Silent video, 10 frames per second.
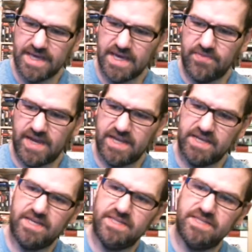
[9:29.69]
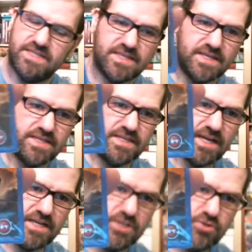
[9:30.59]
and that is
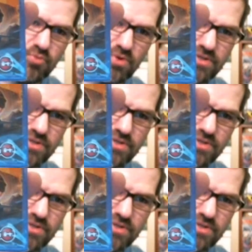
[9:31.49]
Tiny Troopers